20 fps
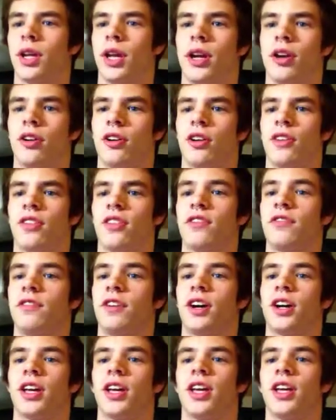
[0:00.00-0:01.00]
Erica's the
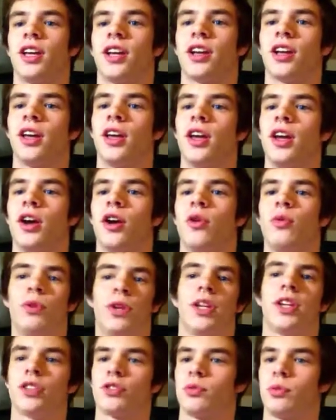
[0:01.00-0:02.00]
fucking
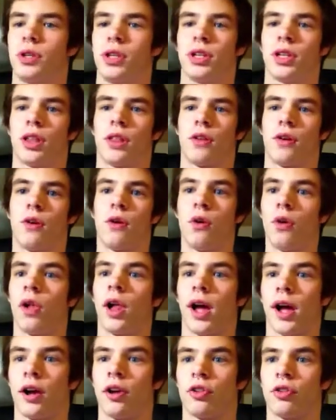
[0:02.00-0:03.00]
weakest one in the whole
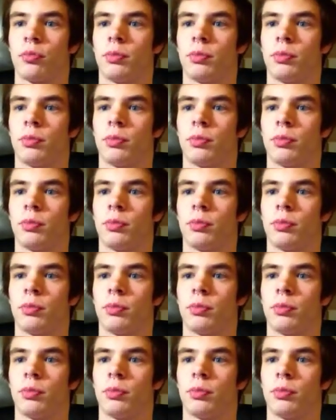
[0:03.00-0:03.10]
house,